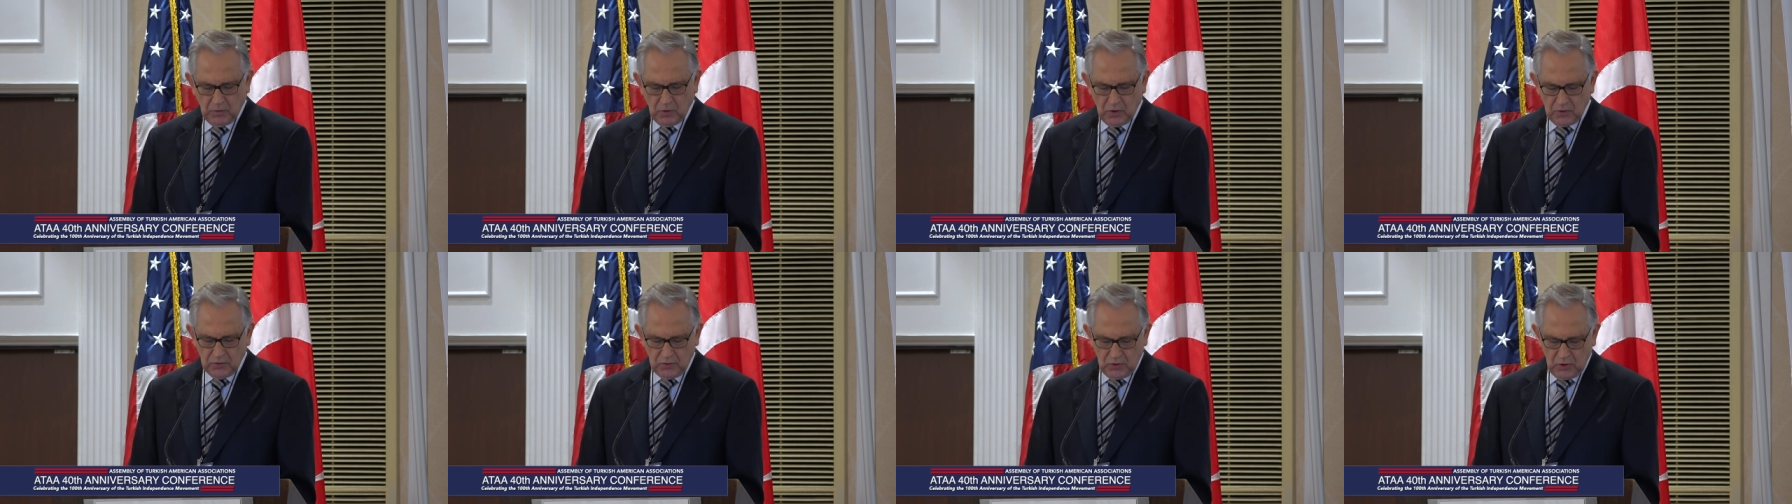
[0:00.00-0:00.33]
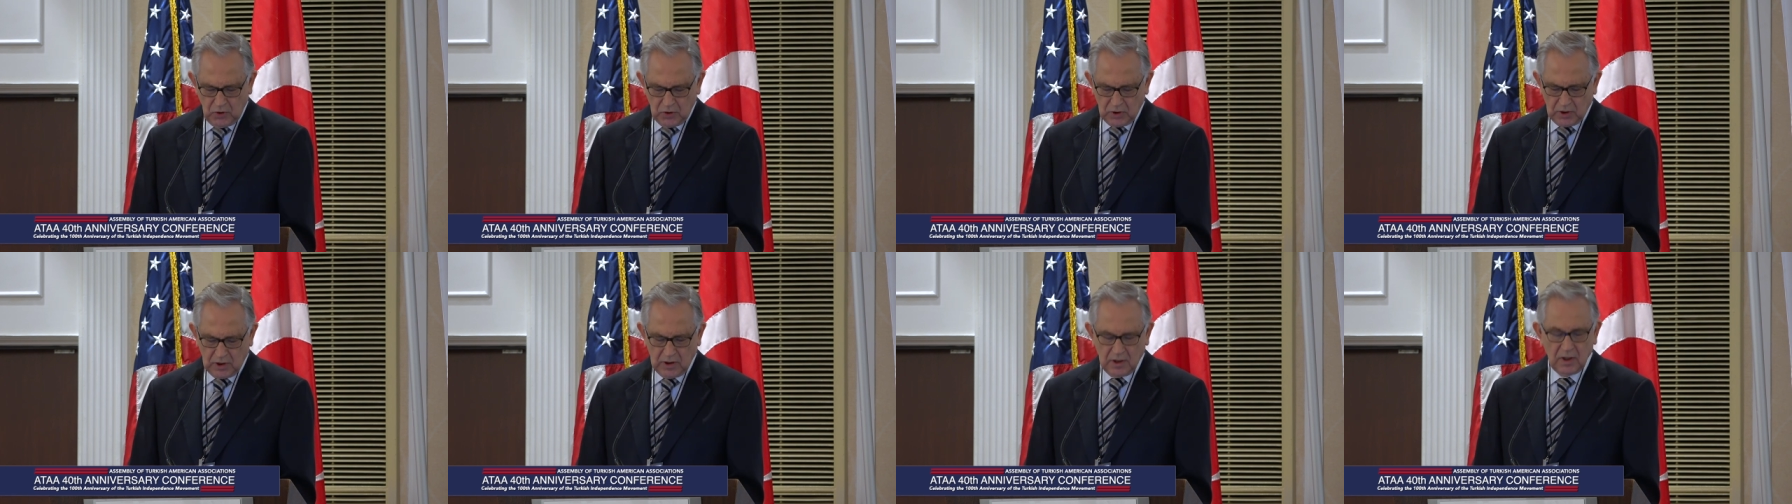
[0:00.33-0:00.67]
on
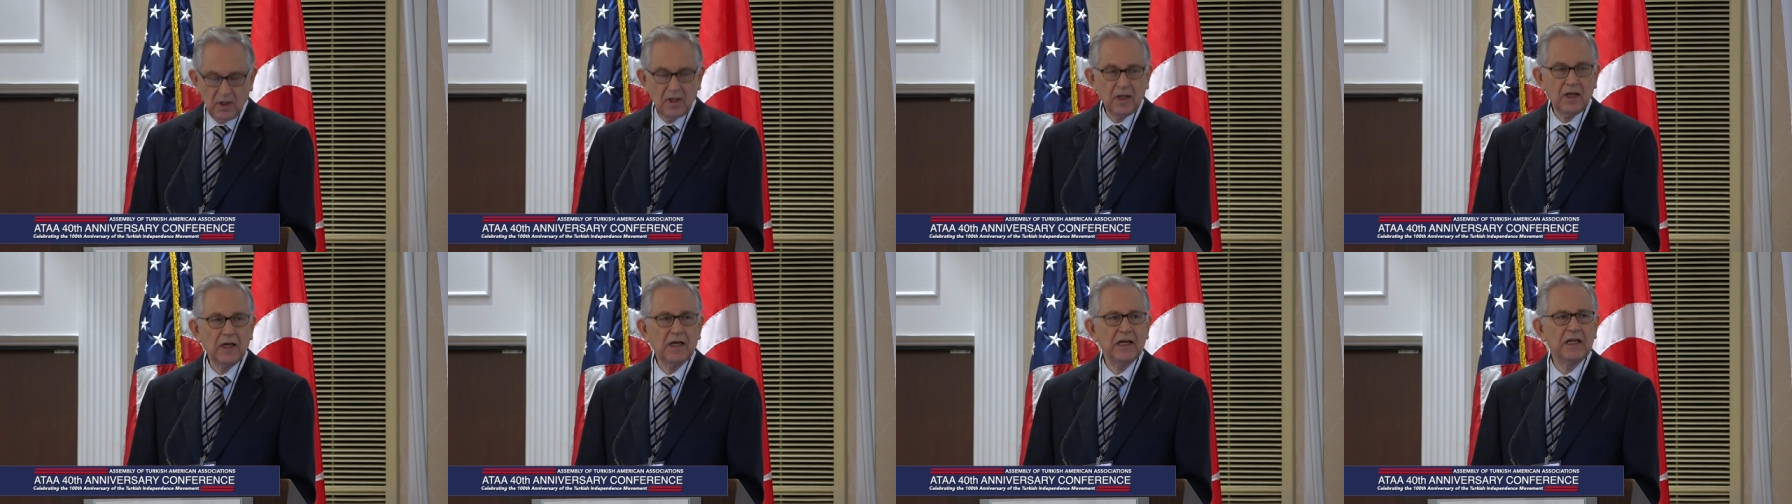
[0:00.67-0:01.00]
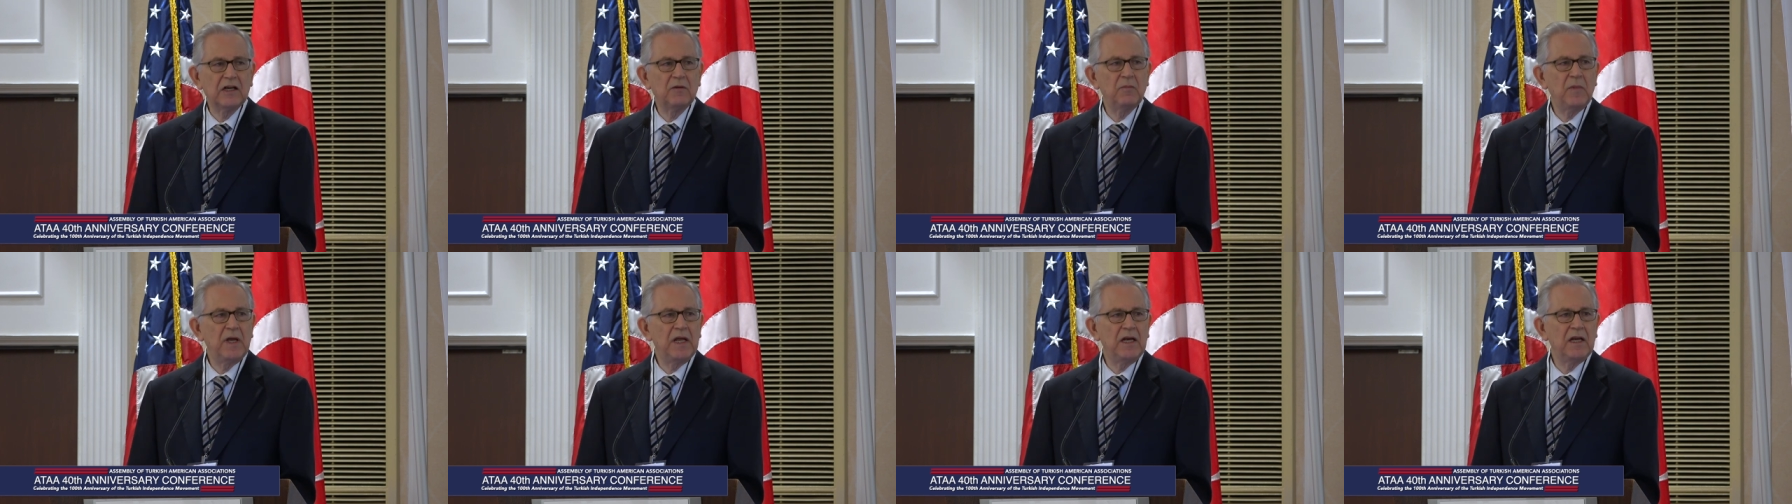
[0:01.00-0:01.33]
Turkey
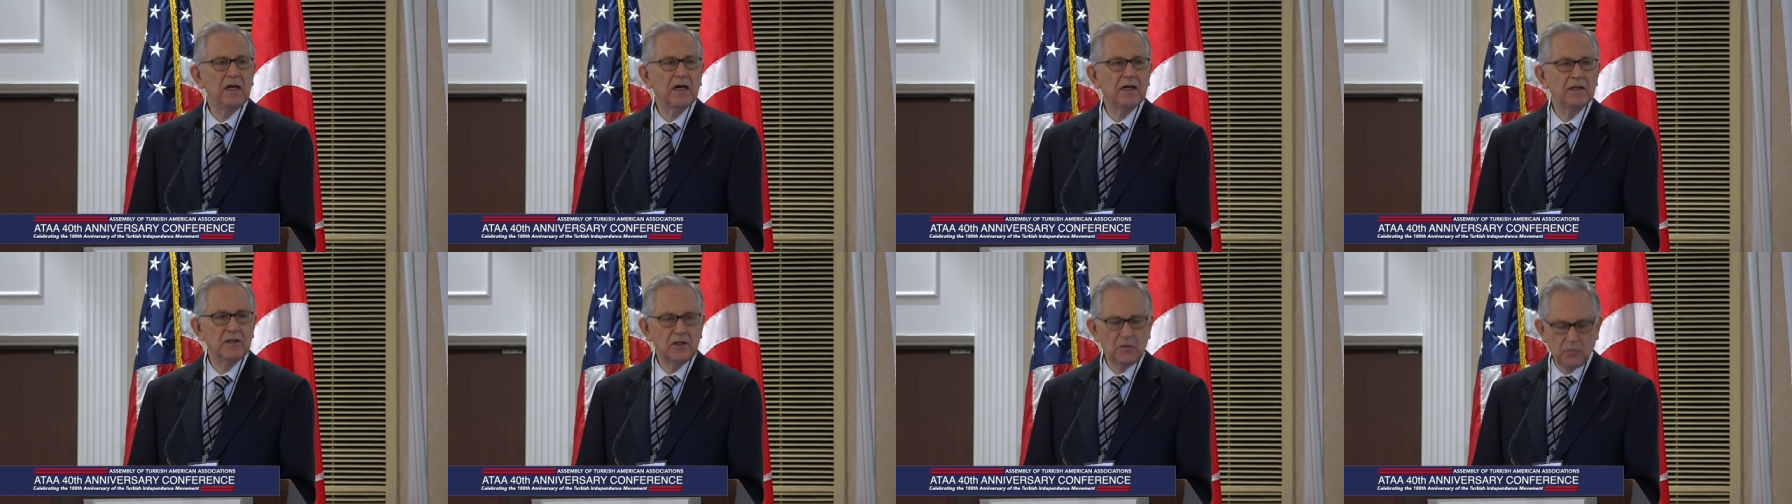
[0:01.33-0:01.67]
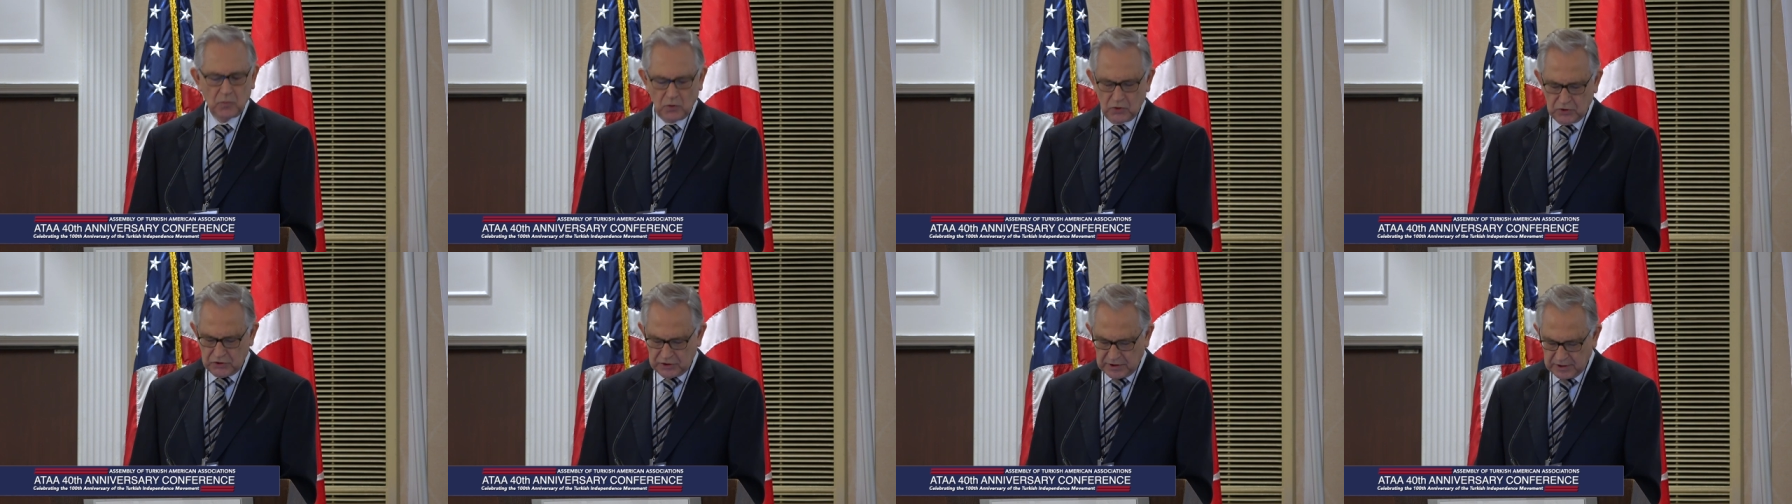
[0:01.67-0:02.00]
and many other
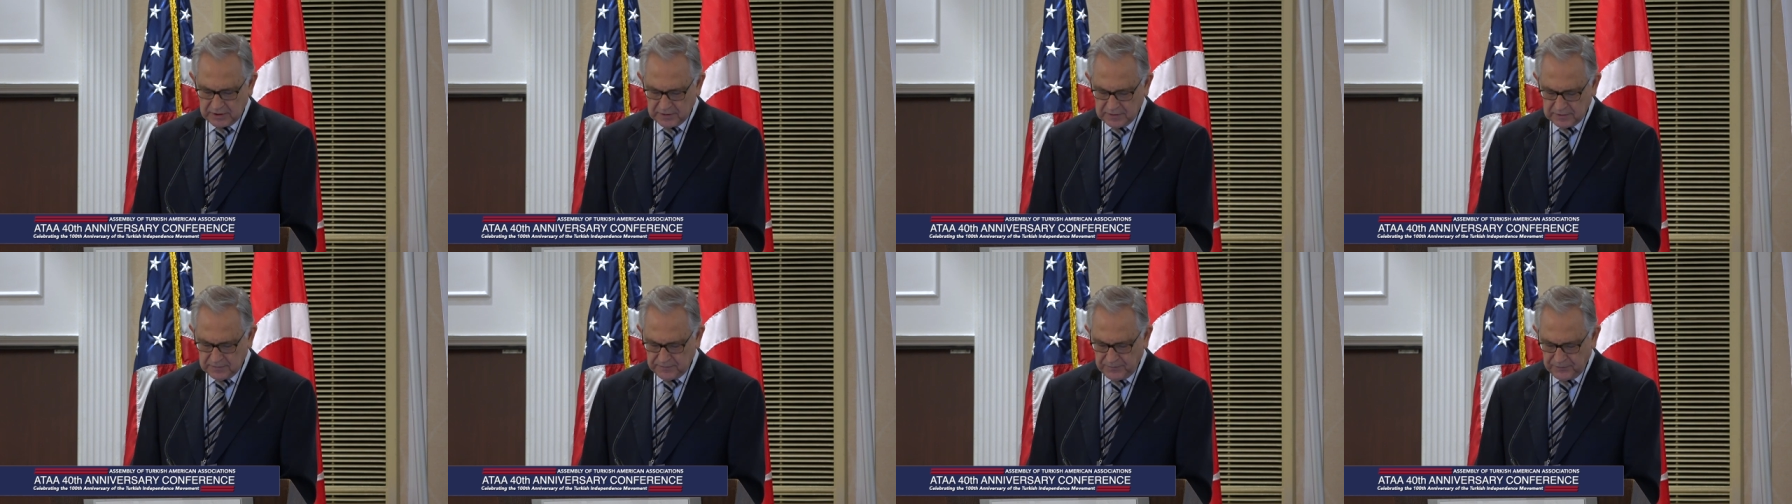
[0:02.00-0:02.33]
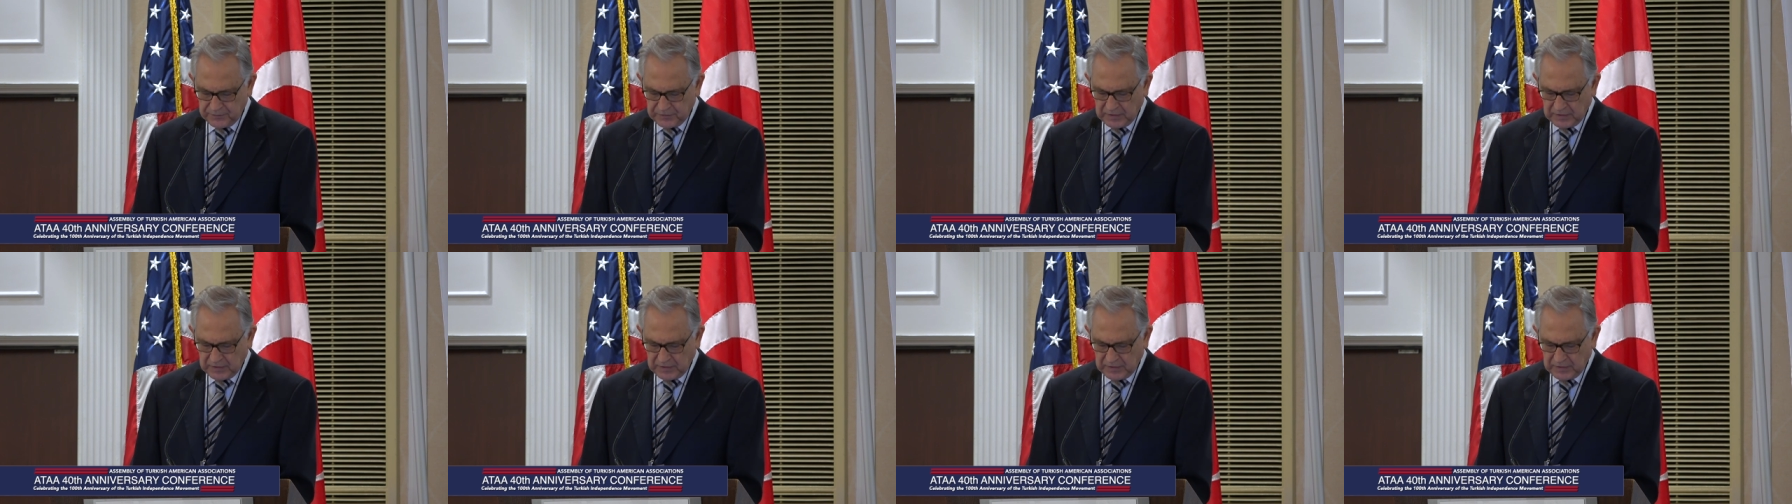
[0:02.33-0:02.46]
projects.